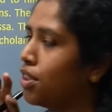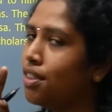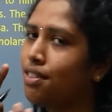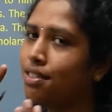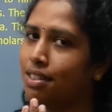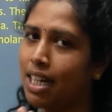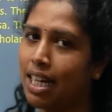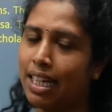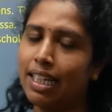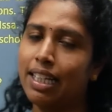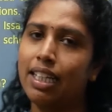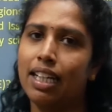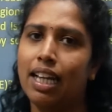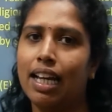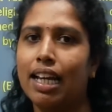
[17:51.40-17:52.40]
to try
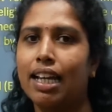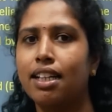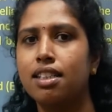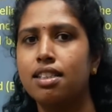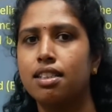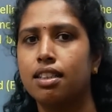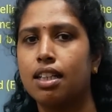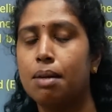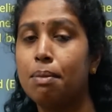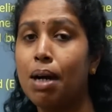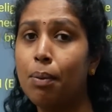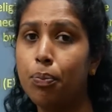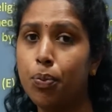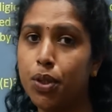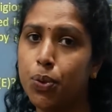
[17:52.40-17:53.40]
and come
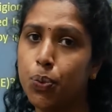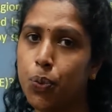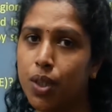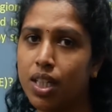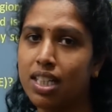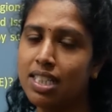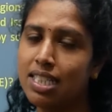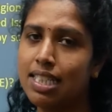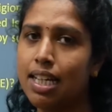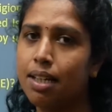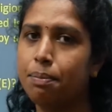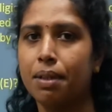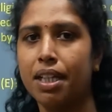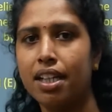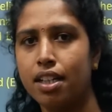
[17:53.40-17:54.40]
up with words that
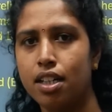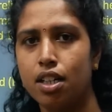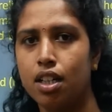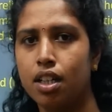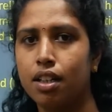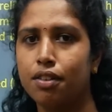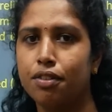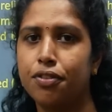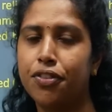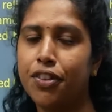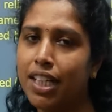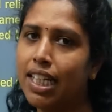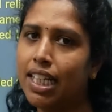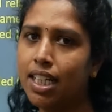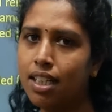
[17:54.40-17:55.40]
may
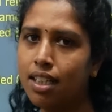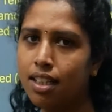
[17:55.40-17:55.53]
fill in